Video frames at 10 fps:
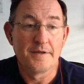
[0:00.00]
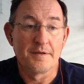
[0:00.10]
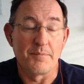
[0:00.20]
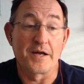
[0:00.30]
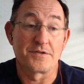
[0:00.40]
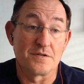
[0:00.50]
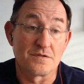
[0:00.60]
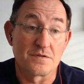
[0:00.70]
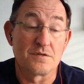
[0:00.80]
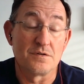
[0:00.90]

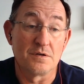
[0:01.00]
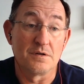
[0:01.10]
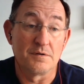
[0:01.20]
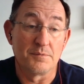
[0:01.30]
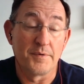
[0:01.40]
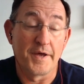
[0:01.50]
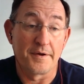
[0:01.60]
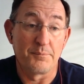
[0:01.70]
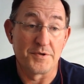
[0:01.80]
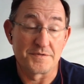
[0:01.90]
matches your
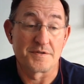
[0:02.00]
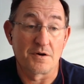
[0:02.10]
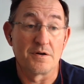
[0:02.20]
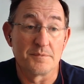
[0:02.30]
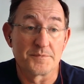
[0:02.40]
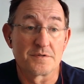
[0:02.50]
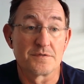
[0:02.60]
business outcomes.